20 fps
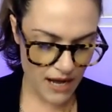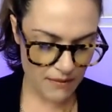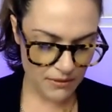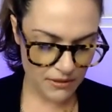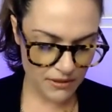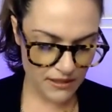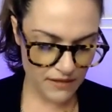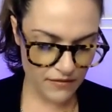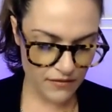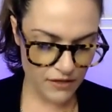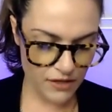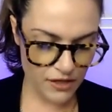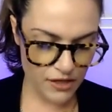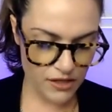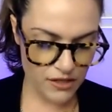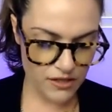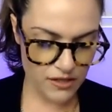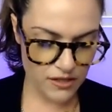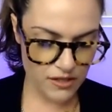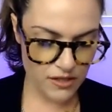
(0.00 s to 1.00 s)
I believe
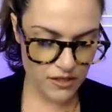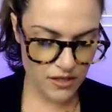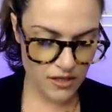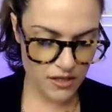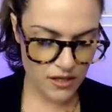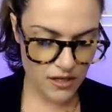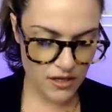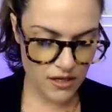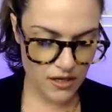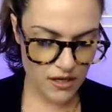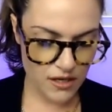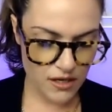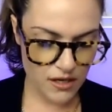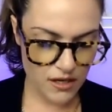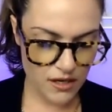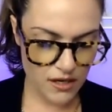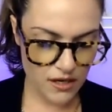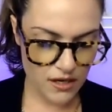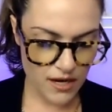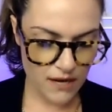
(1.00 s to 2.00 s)
there's
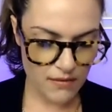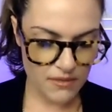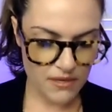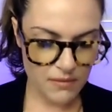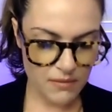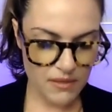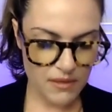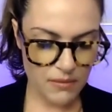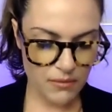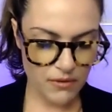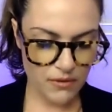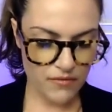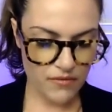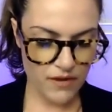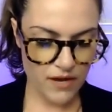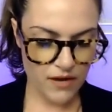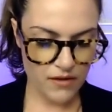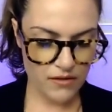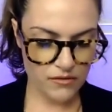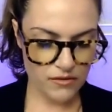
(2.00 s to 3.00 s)
how many people have
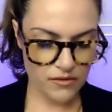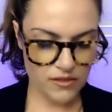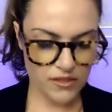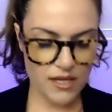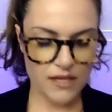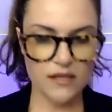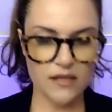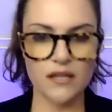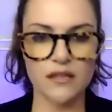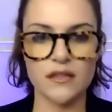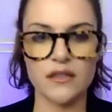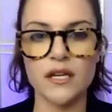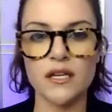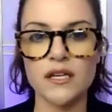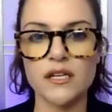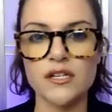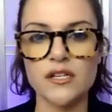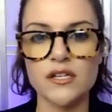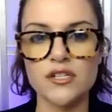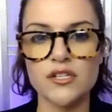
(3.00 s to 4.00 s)
now said that that
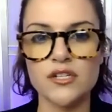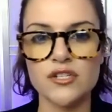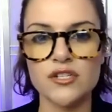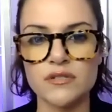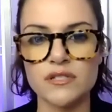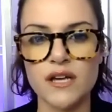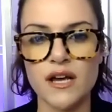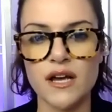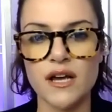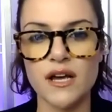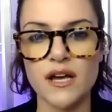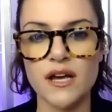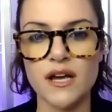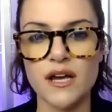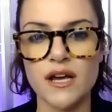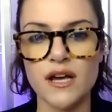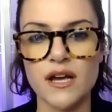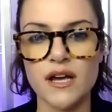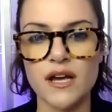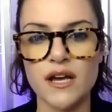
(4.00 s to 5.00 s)
he should resign? I think we have
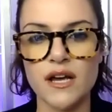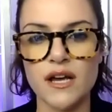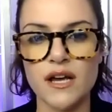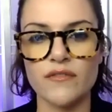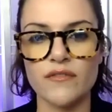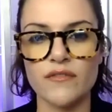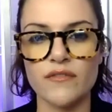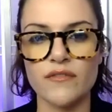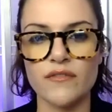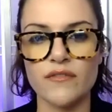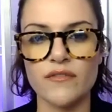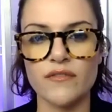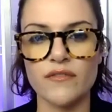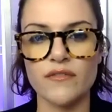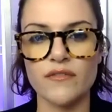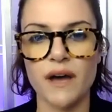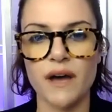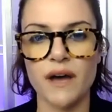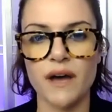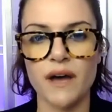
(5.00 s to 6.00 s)
a, a tweet
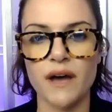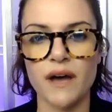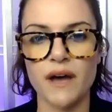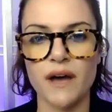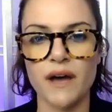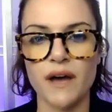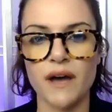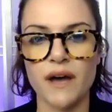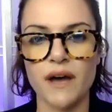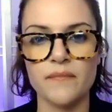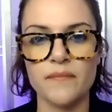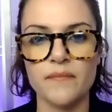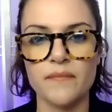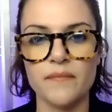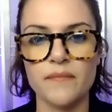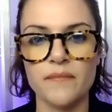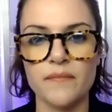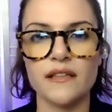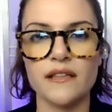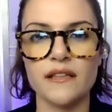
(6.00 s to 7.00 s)
by Akela
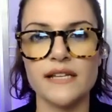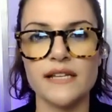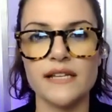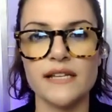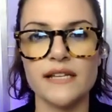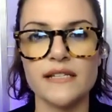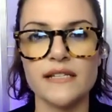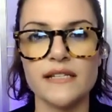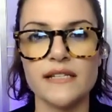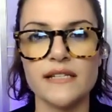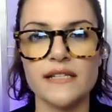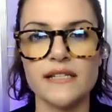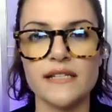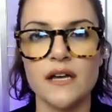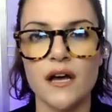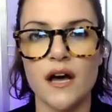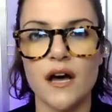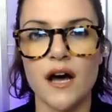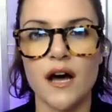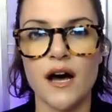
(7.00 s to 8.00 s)
Lacy,
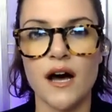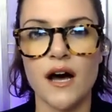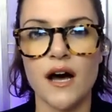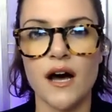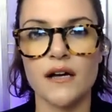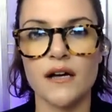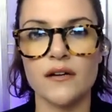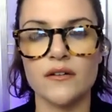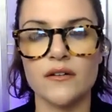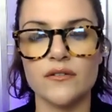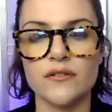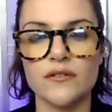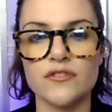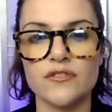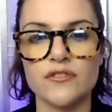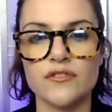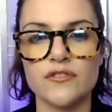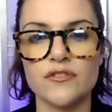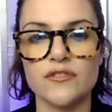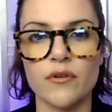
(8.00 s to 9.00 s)
uh, who's a
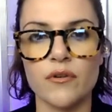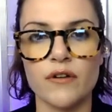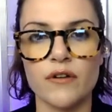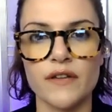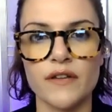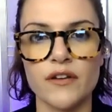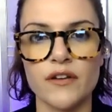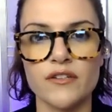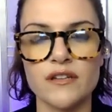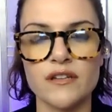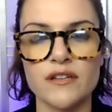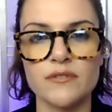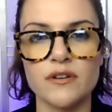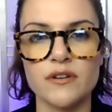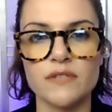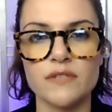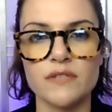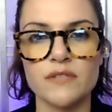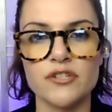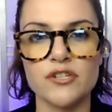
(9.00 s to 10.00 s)
reporter at The Intercept who comes on our
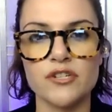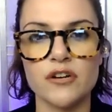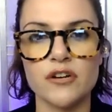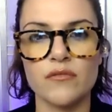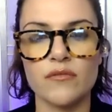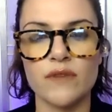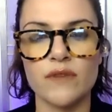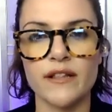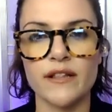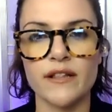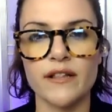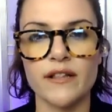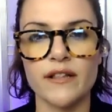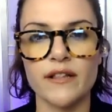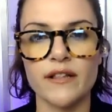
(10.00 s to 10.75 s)
show regularly.